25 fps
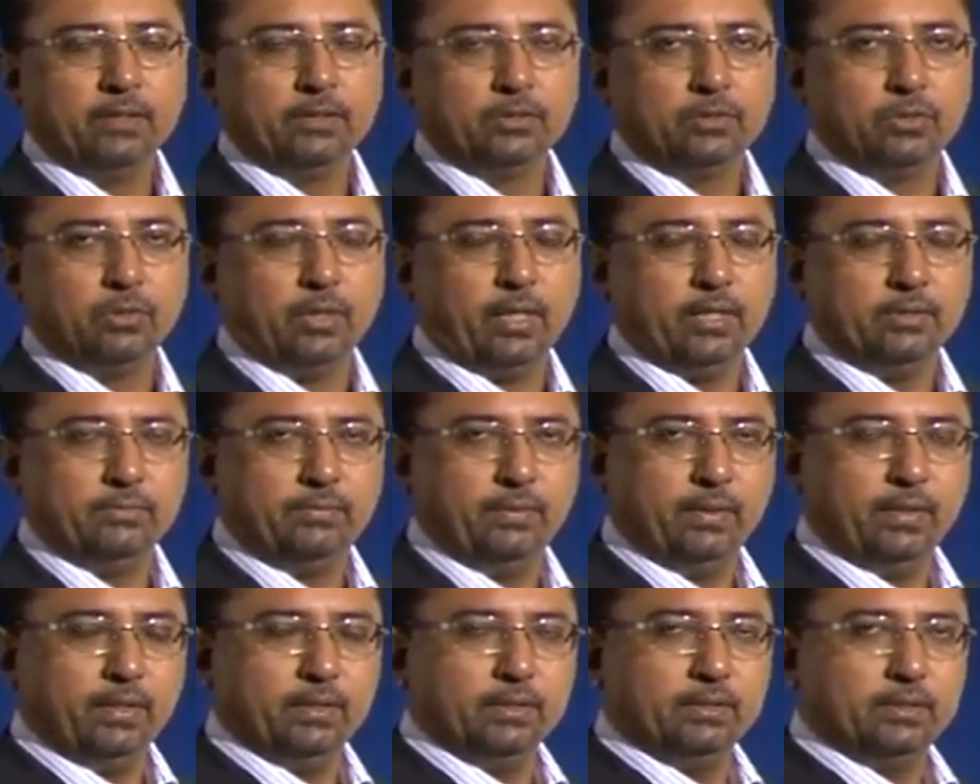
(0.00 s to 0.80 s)
So as
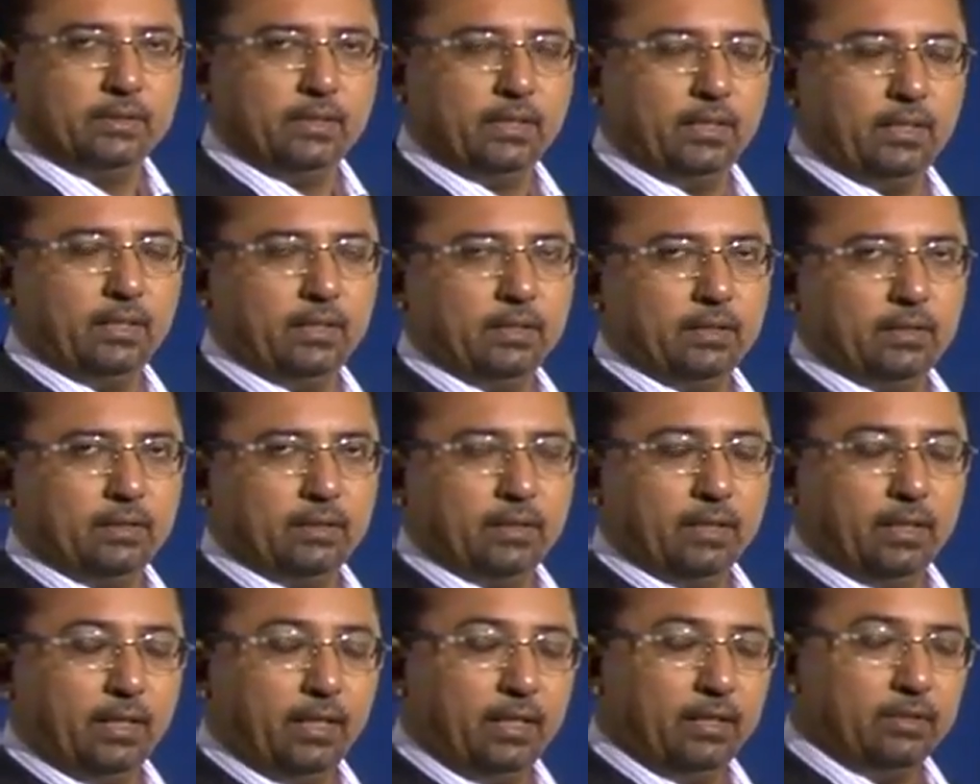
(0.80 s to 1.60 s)
we can see,
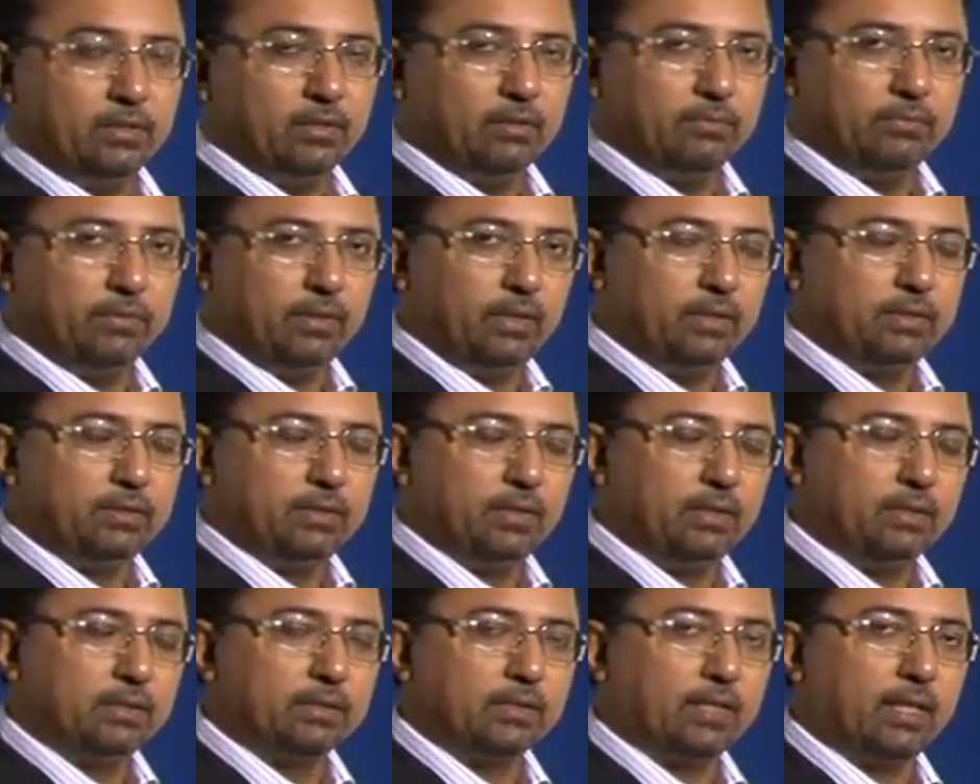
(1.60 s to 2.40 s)
each of these
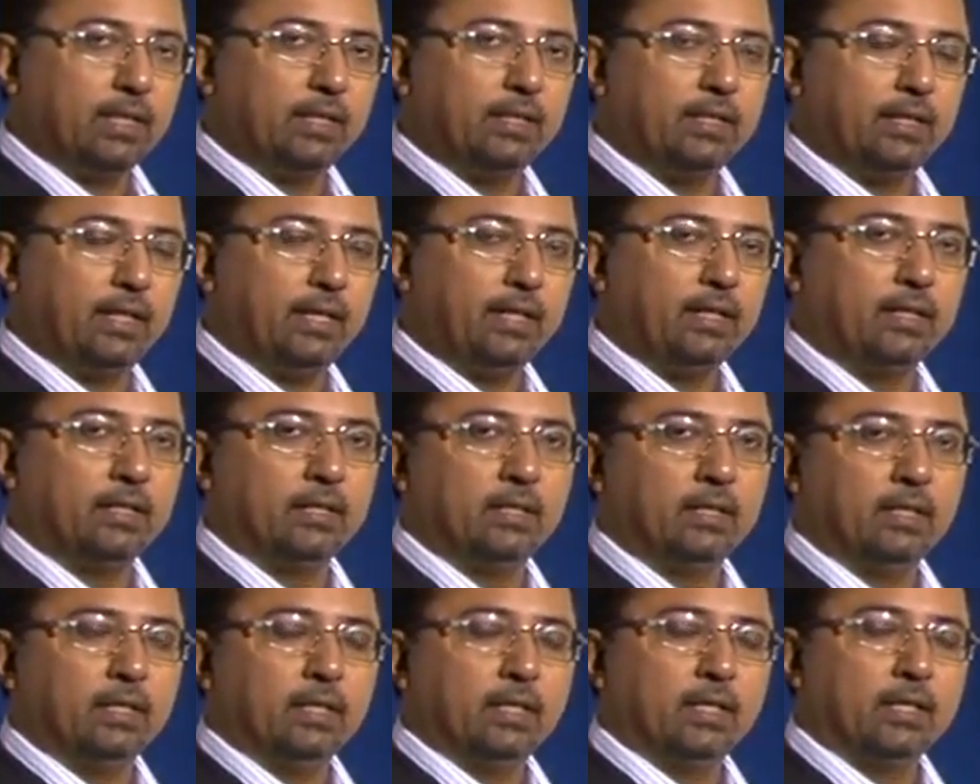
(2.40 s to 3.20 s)
things can take
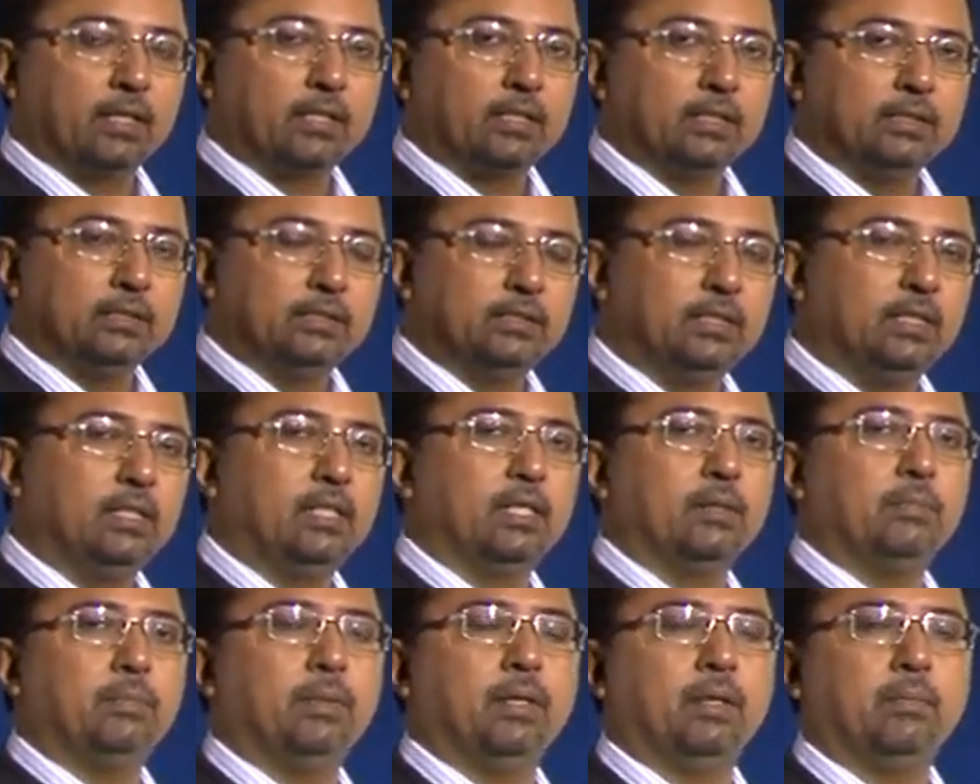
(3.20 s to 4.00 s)
a
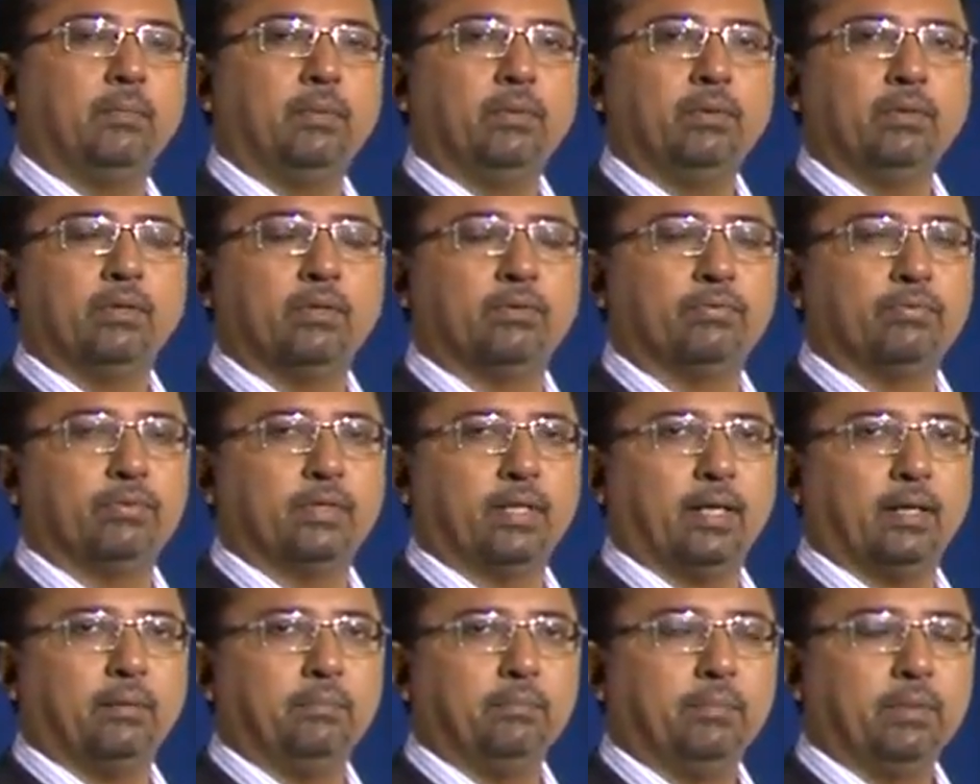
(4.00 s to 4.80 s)
considerable amount of
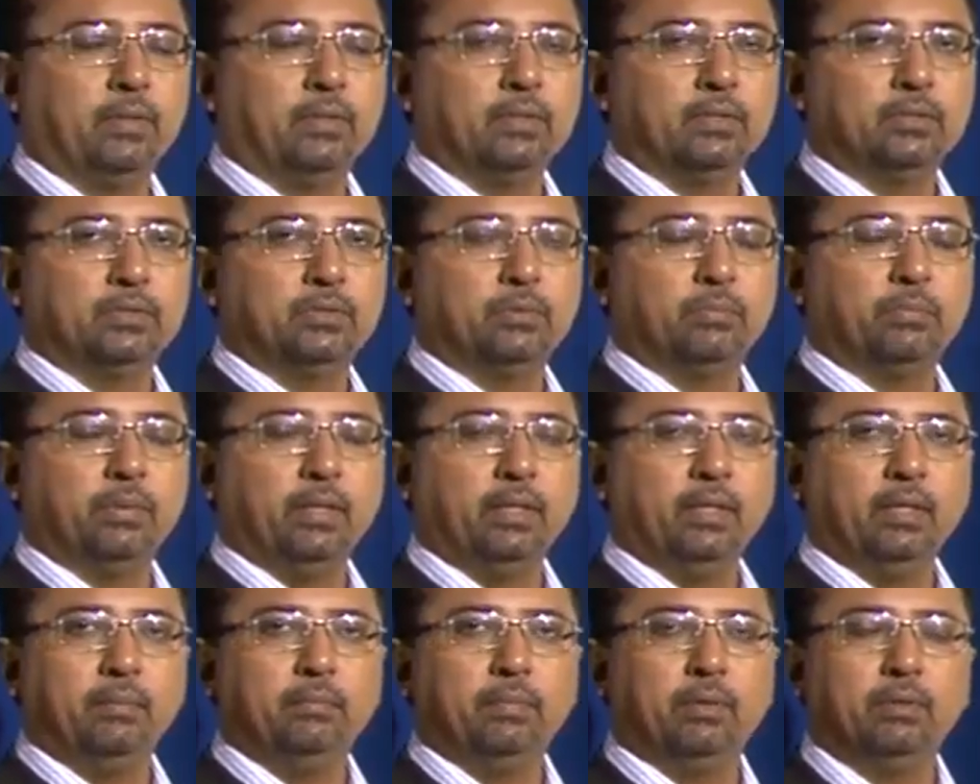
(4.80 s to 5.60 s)
time, because to
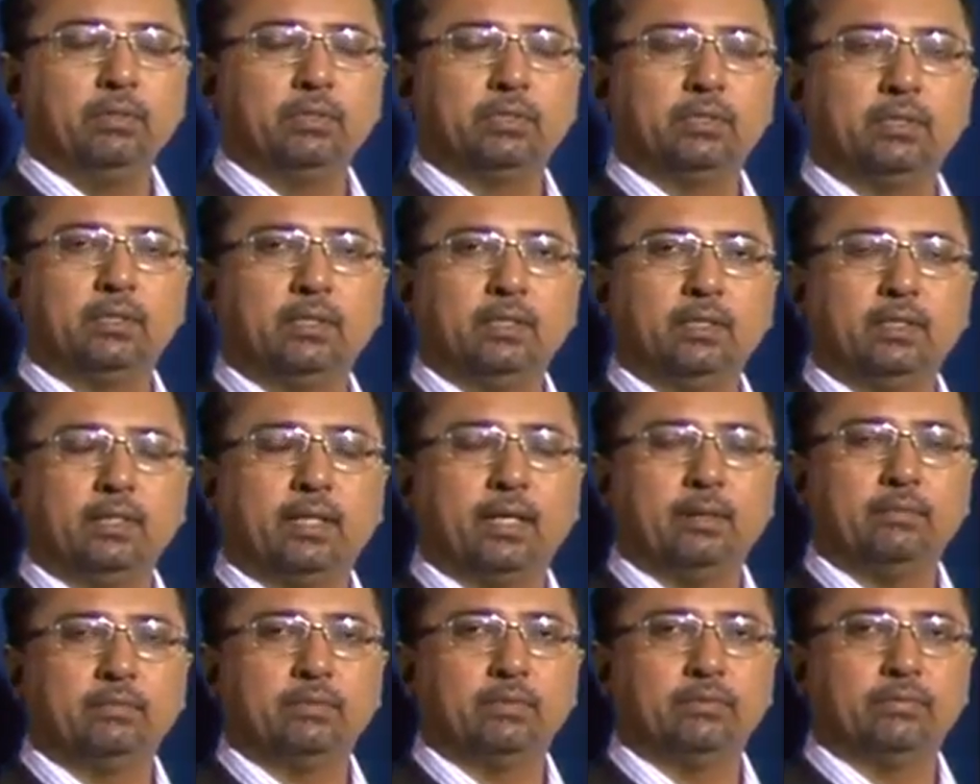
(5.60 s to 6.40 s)
bring about certain
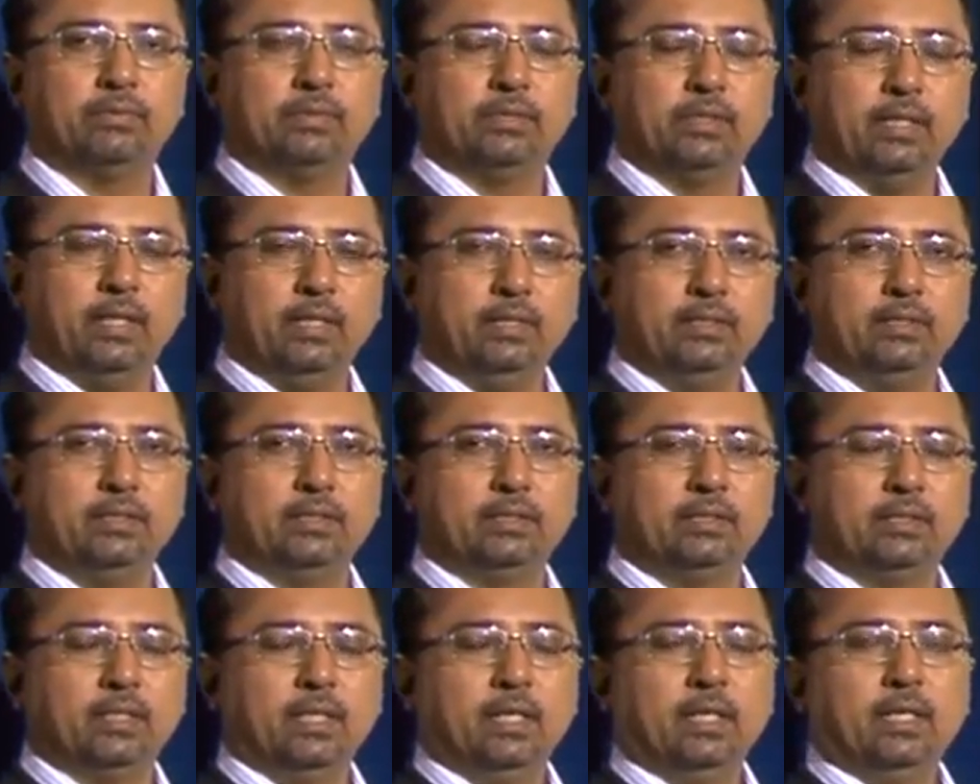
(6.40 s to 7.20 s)
types of
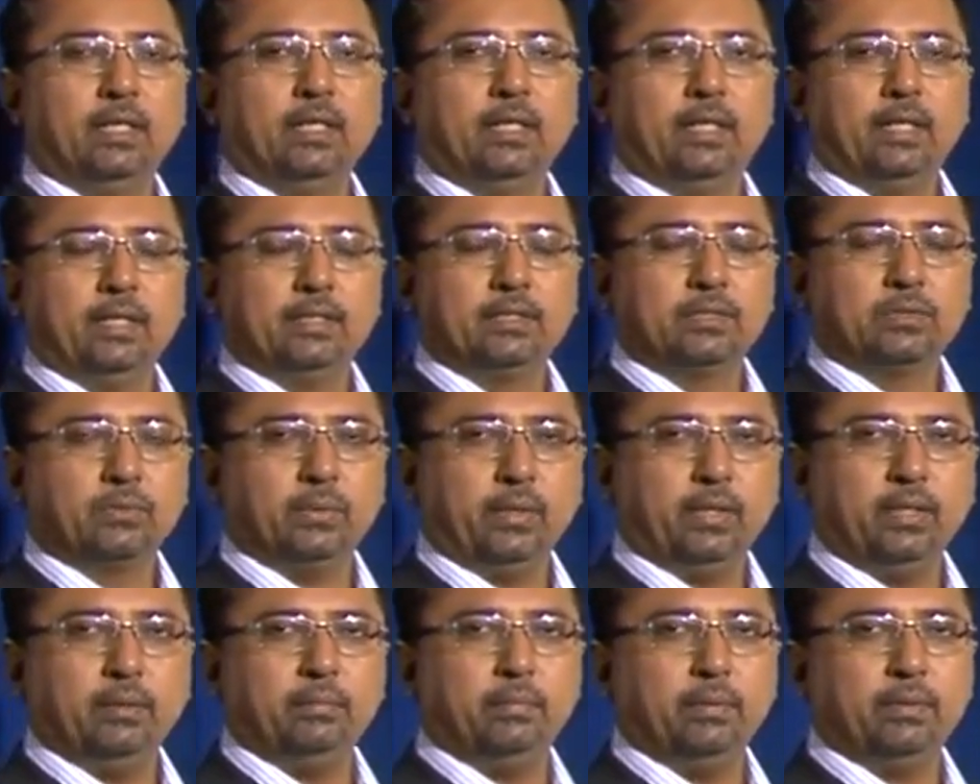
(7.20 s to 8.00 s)
changes takes
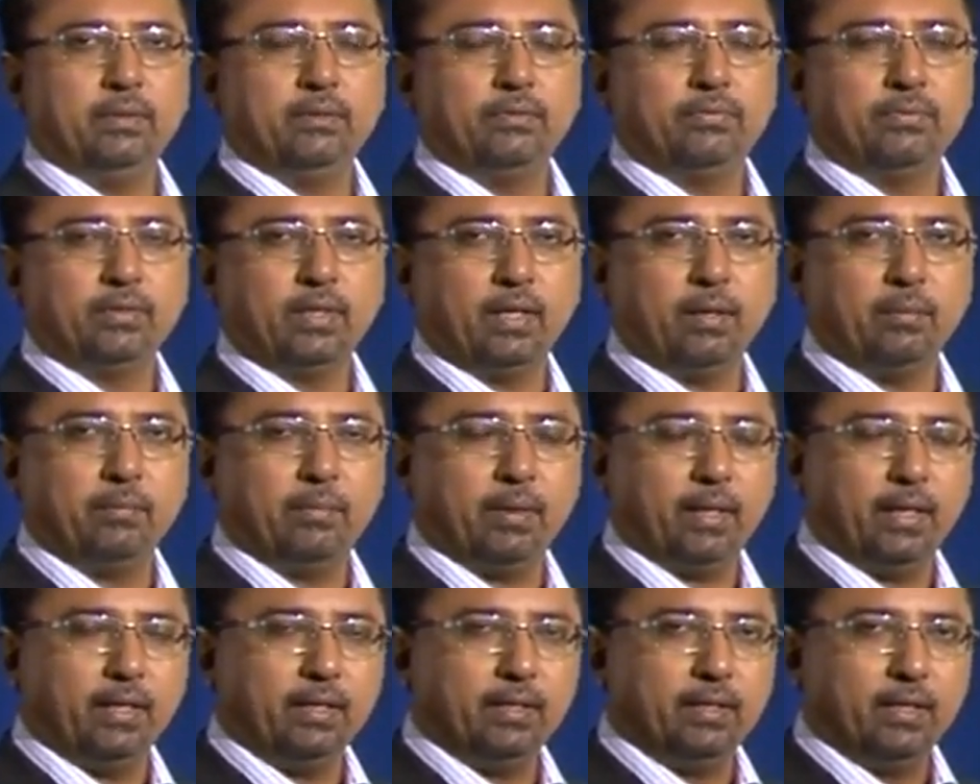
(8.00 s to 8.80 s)
quite a bit of time,
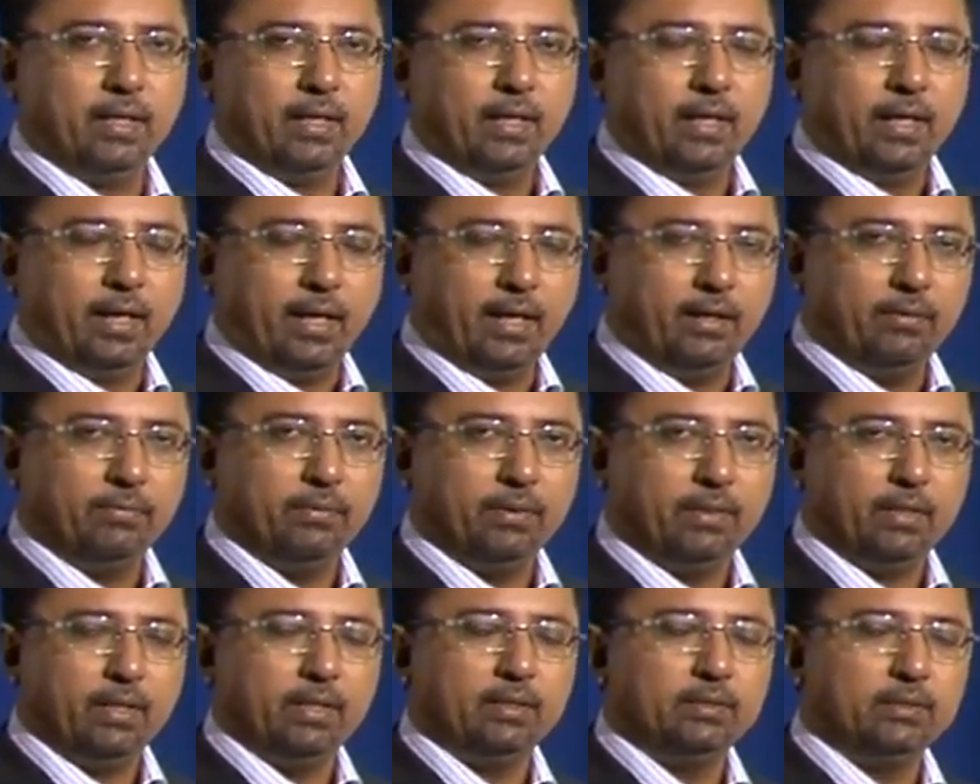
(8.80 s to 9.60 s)
and
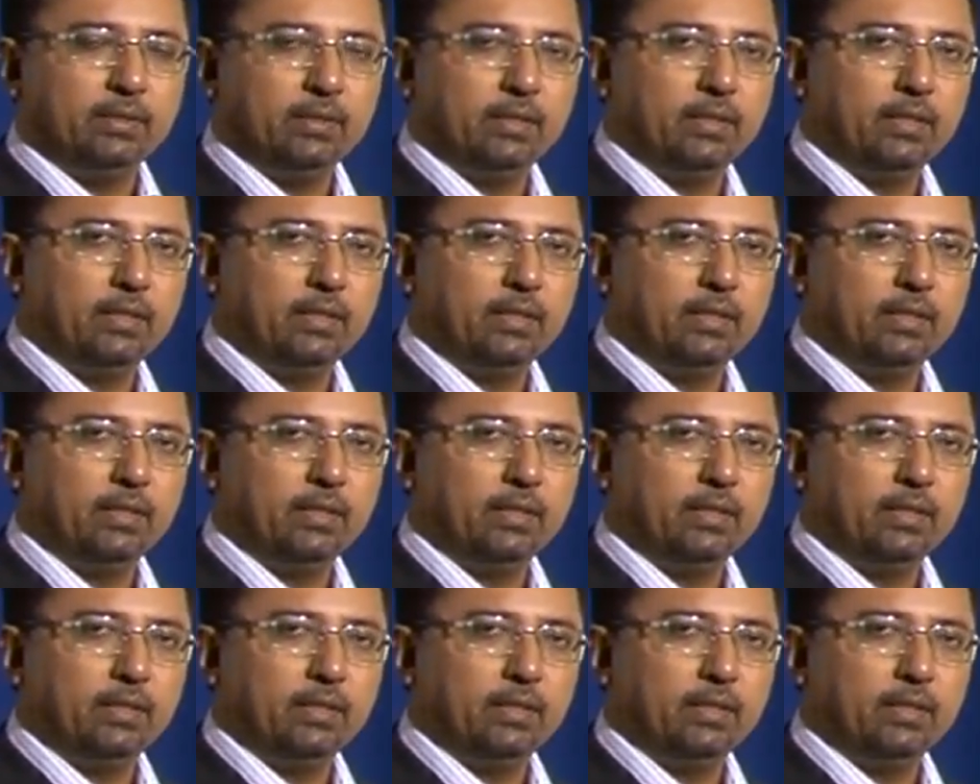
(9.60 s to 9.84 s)
advertising